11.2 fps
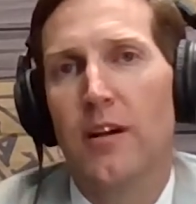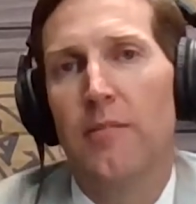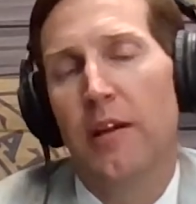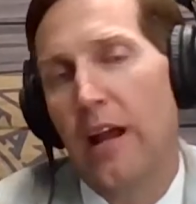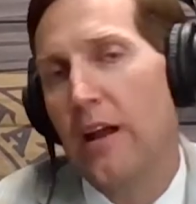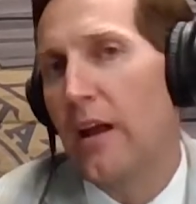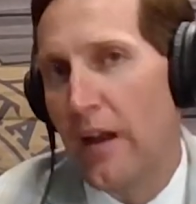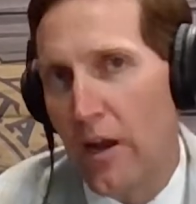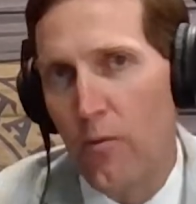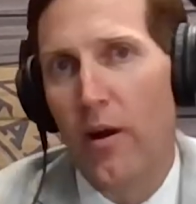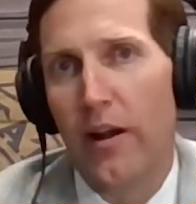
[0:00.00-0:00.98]
And
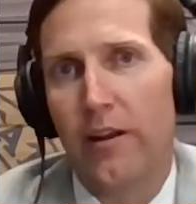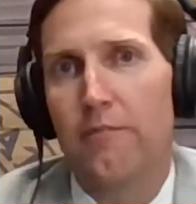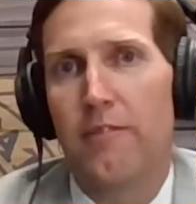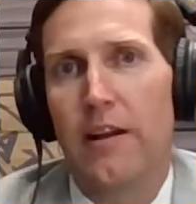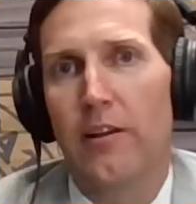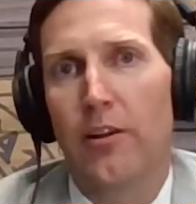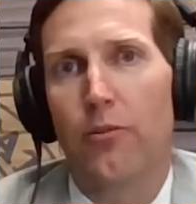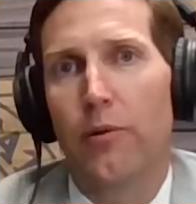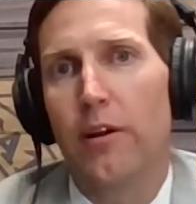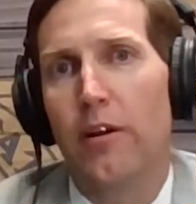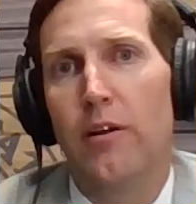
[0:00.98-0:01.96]
I wanted to find a
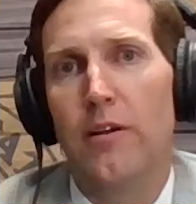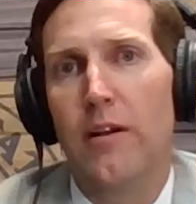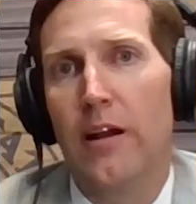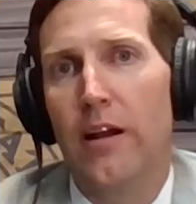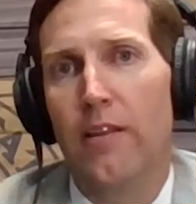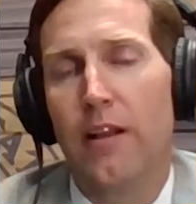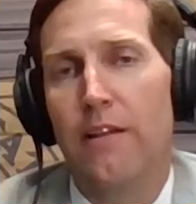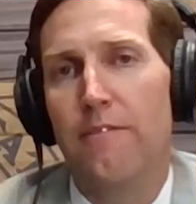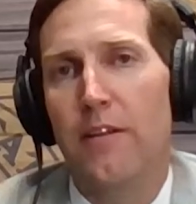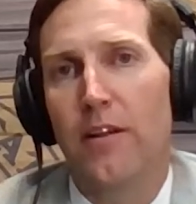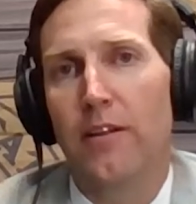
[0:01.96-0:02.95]
career that I
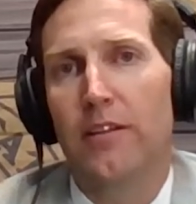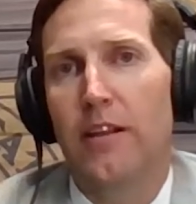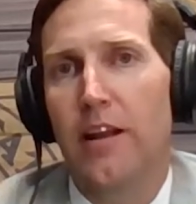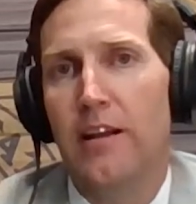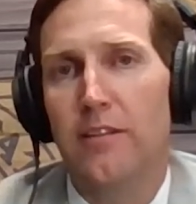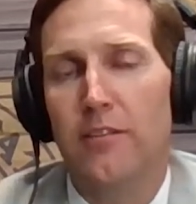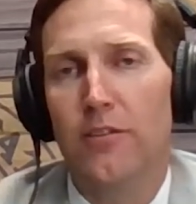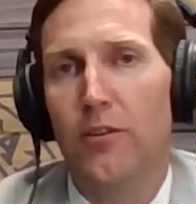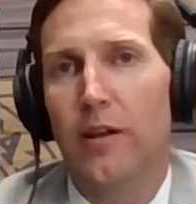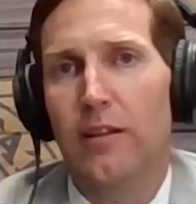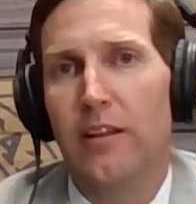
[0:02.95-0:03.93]
felt connected
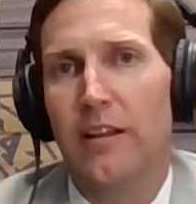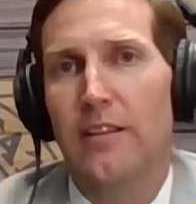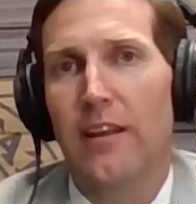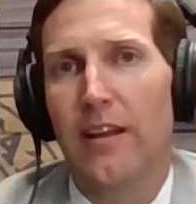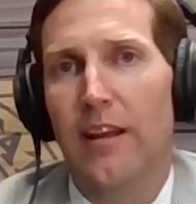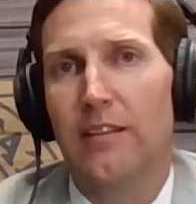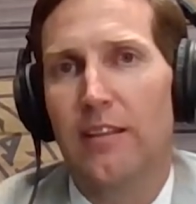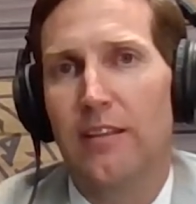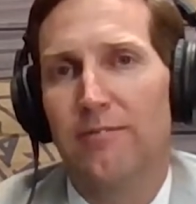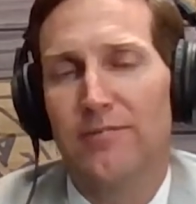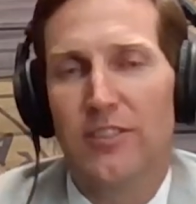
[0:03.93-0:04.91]
to at
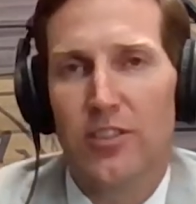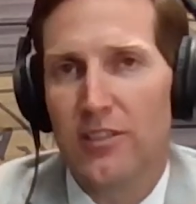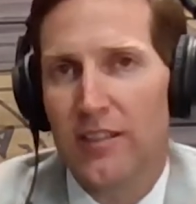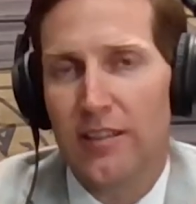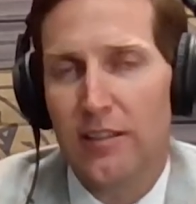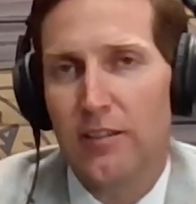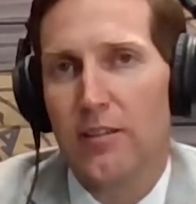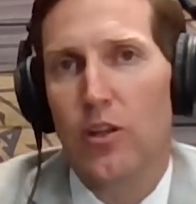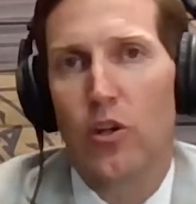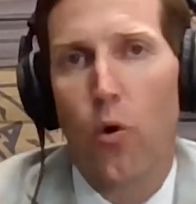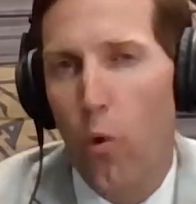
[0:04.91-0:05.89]
the
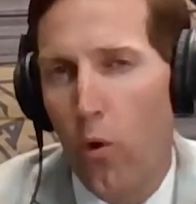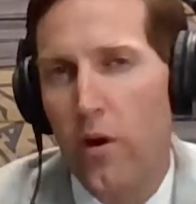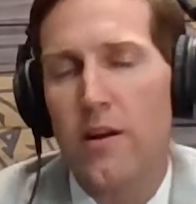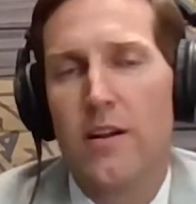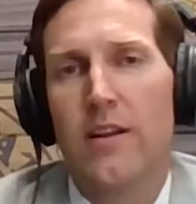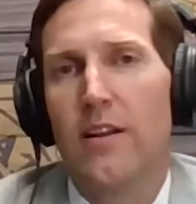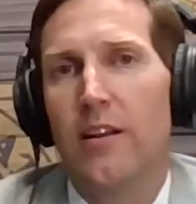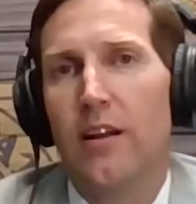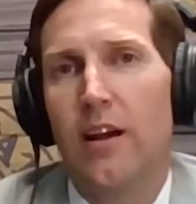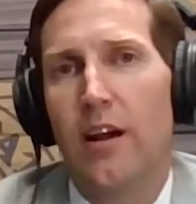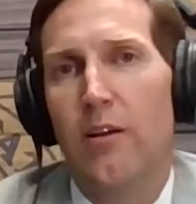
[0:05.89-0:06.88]
core,
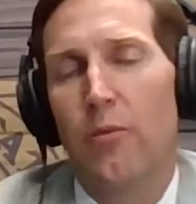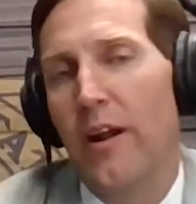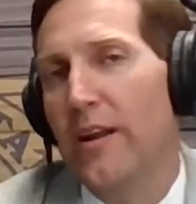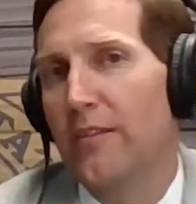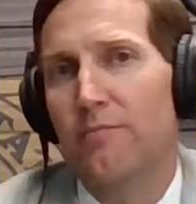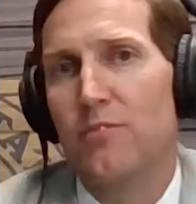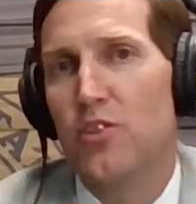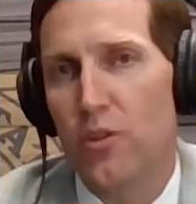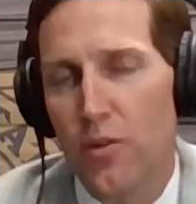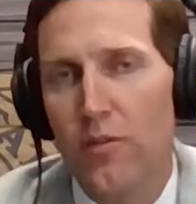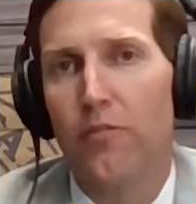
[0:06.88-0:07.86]
where I could
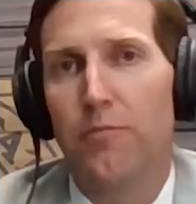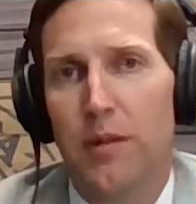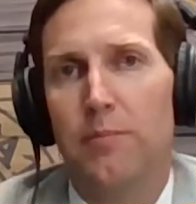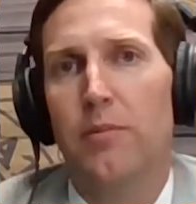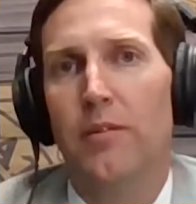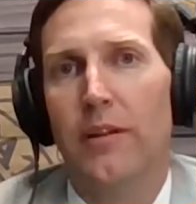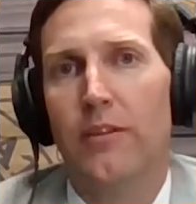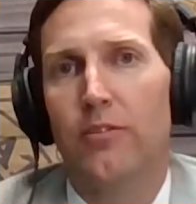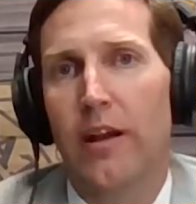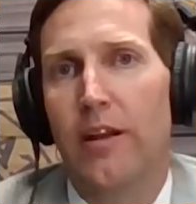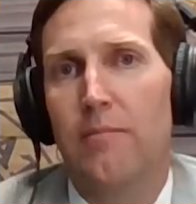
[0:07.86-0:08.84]
serve people
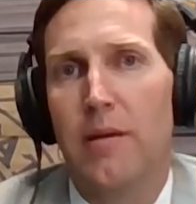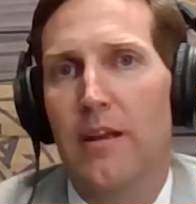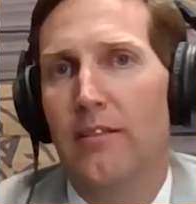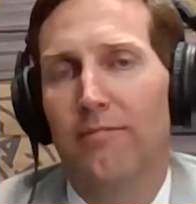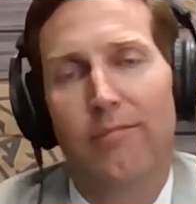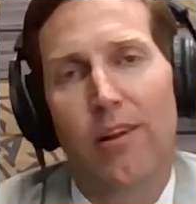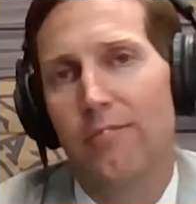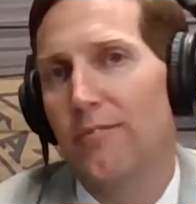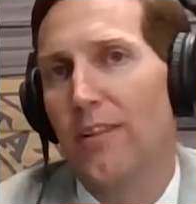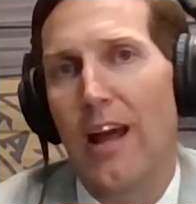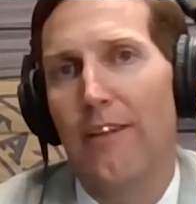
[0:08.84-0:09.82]
and try to make
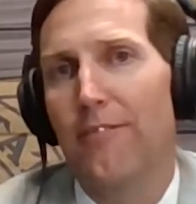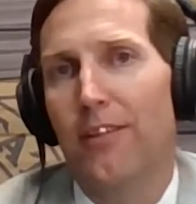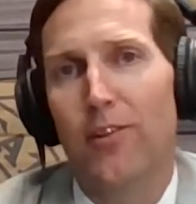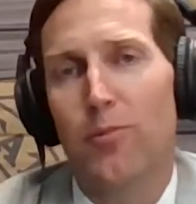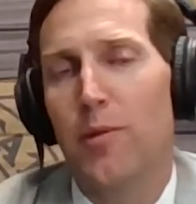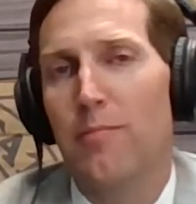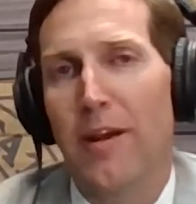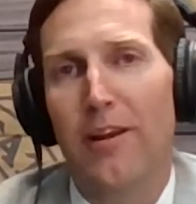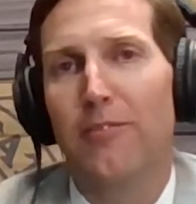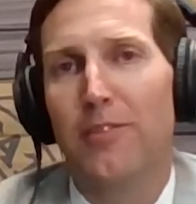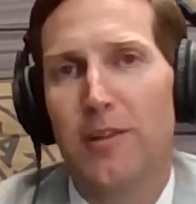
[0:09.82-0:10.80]
life a little bit
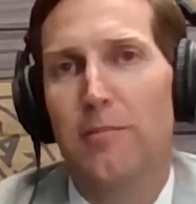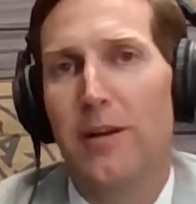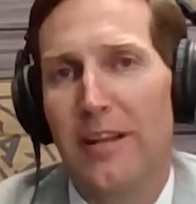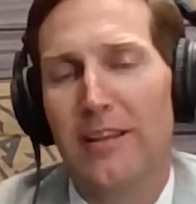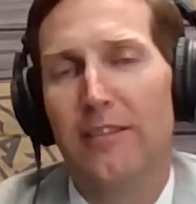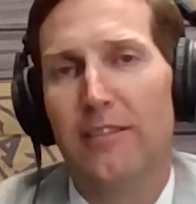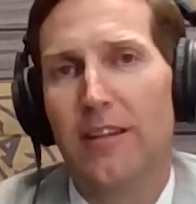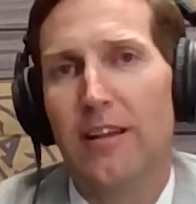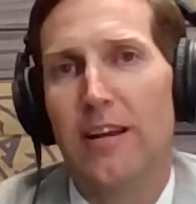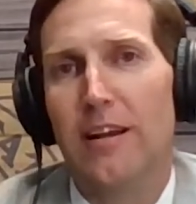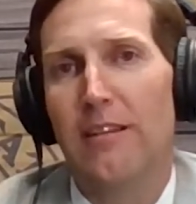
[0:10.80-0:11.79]
better for somebody. And
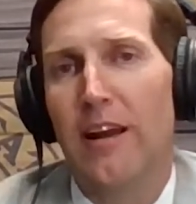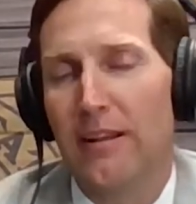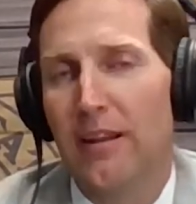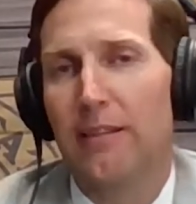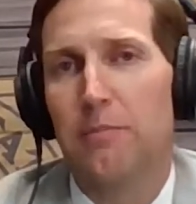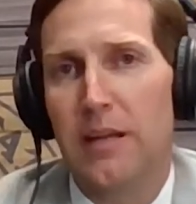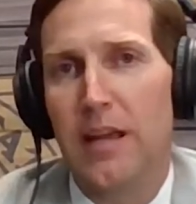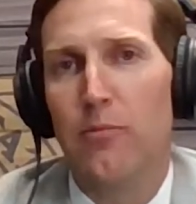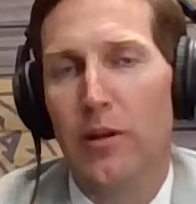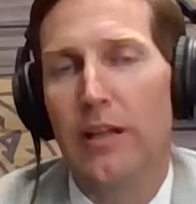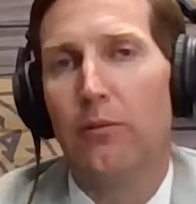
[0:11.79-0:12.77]
I
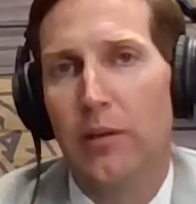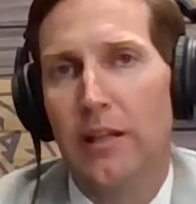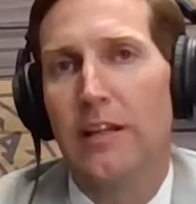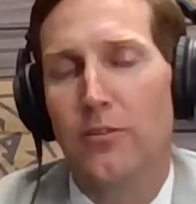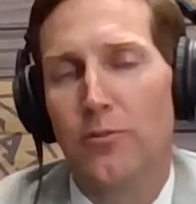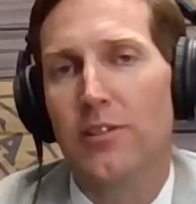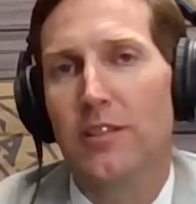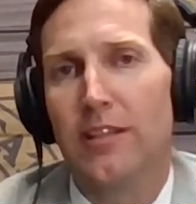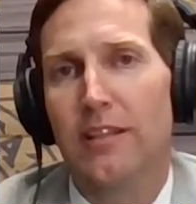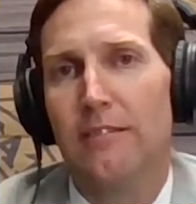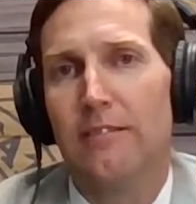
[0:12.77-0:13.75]
became really, really
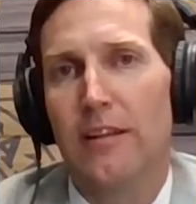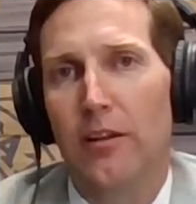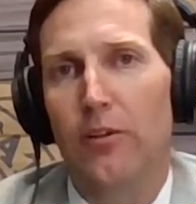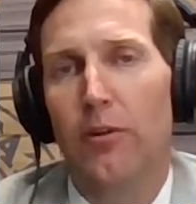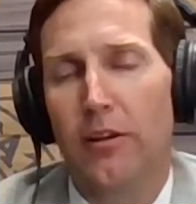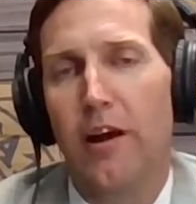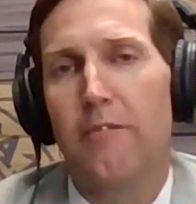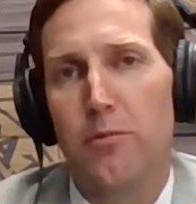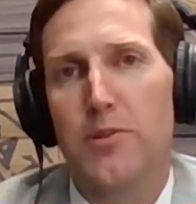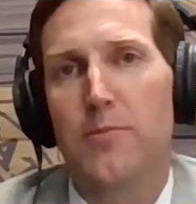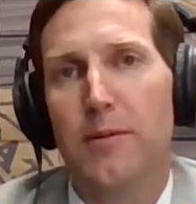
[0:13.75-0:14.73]
interested in a career in law
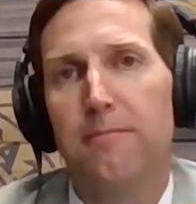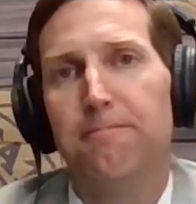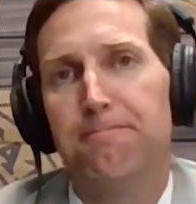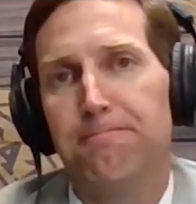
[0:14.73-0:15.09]
enforcement.